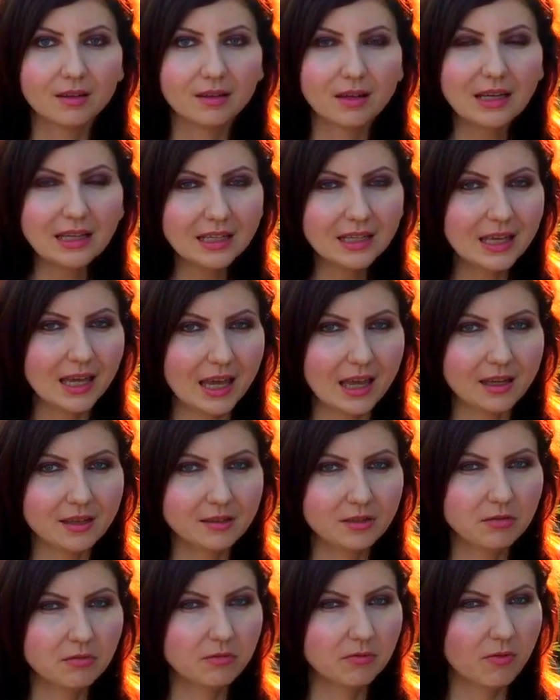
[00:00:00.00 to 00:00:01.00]
In
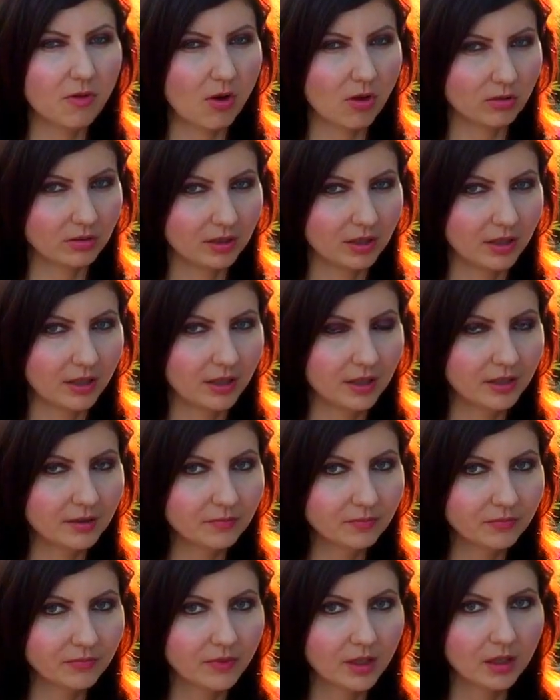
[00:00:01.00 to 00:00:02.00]
case you want
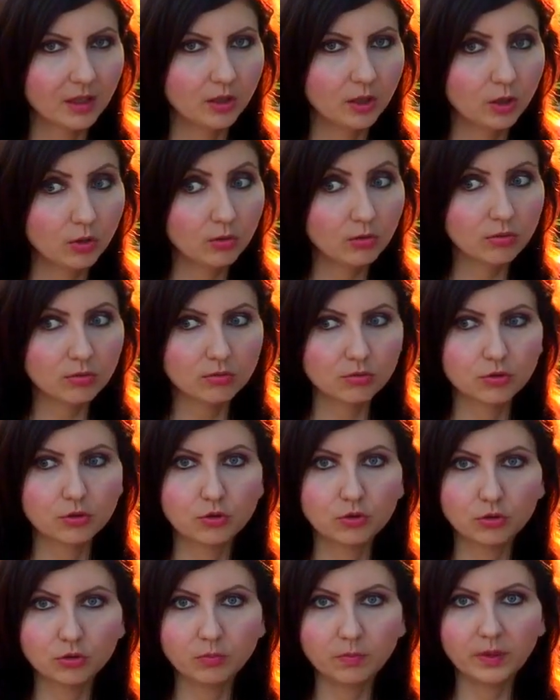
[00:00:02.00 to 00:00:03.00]
her, you
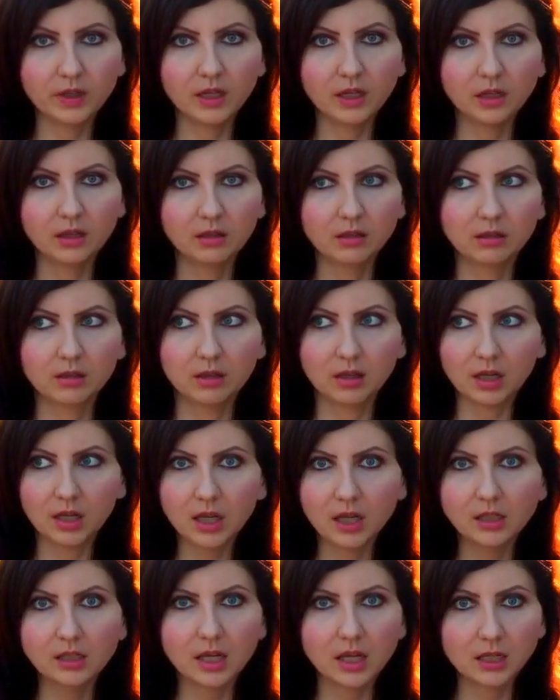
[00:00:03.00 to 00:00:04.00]
should be
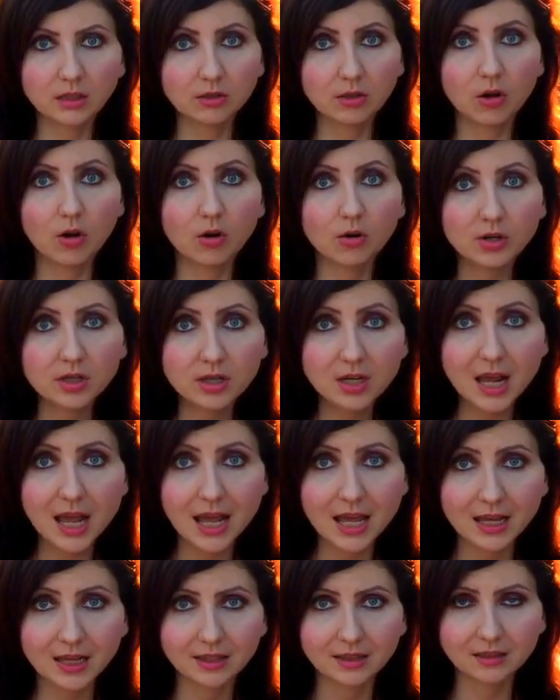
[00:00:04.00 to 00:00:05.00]
clean and
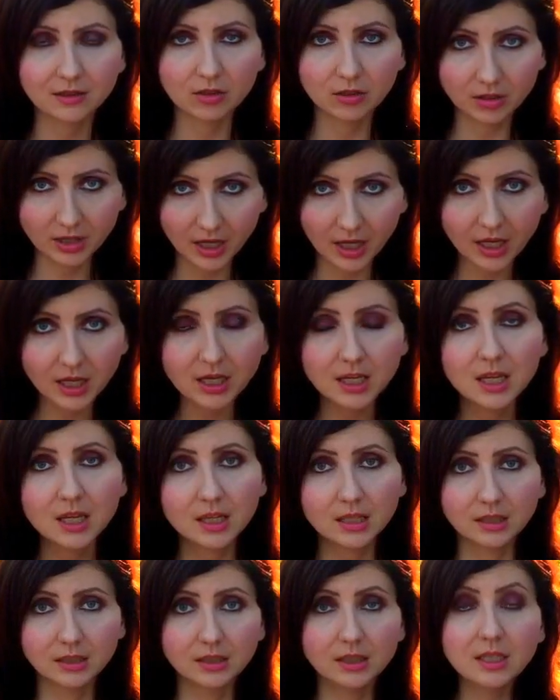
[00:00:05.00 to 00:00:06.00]
organized, okay?
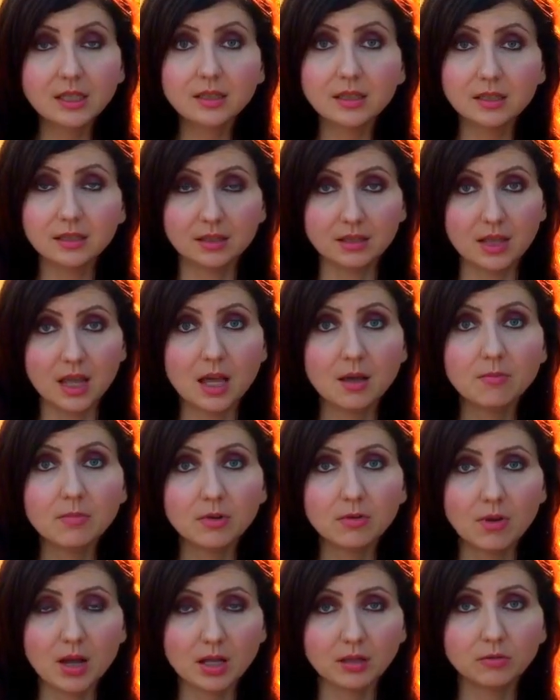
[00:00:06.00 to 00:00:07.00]
This is
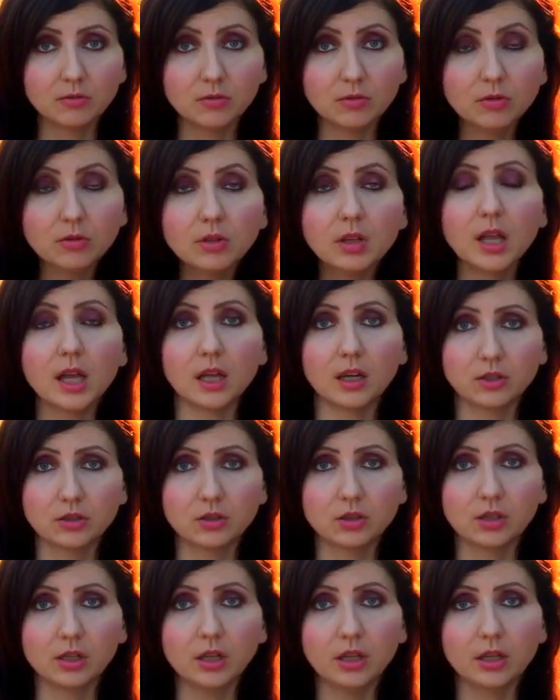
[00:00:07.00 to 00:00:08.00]
number one rule,
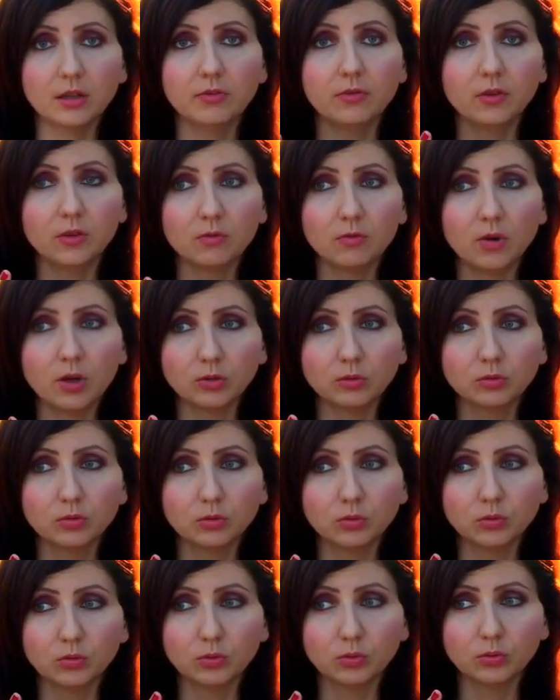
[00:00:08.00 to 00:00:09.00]
actually, if you want
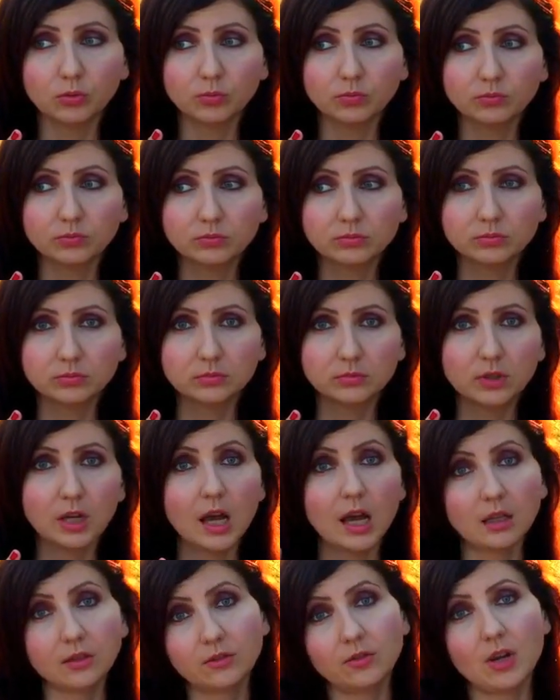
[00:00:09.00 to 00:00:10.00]
to
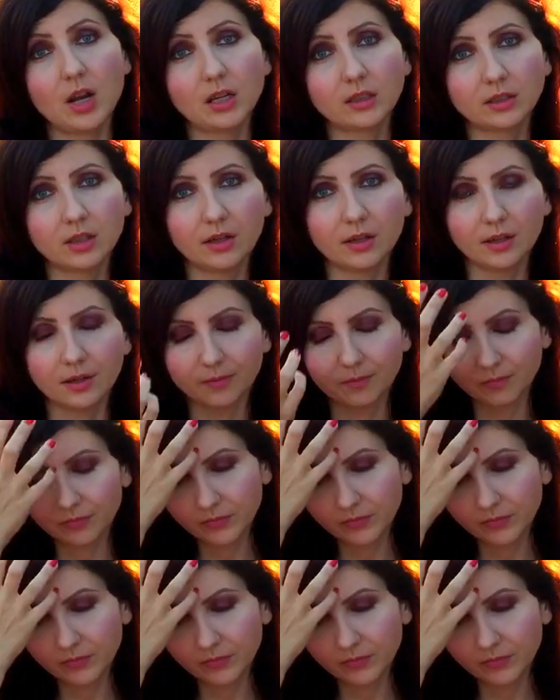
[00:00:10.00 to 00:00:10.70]
attract her.